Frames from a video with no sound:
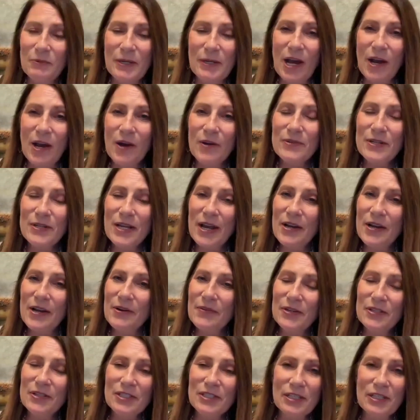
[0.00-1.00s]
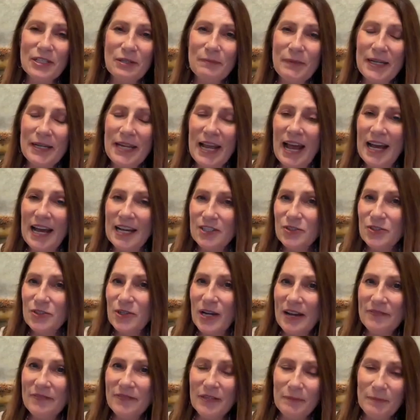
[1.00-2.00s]
We all know there's going to be high
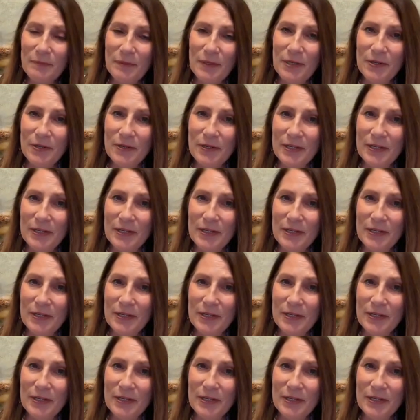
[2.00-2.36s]
traffic